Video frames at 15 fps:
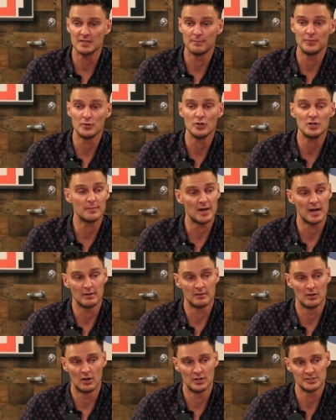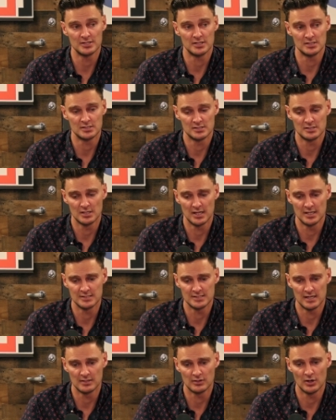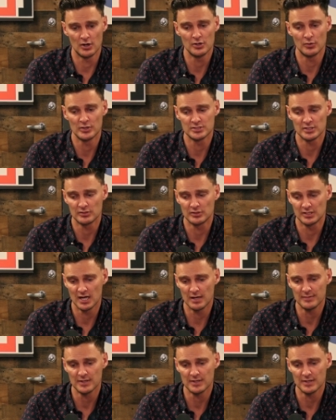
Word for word: the beauty about Aussies is that the only reason I could come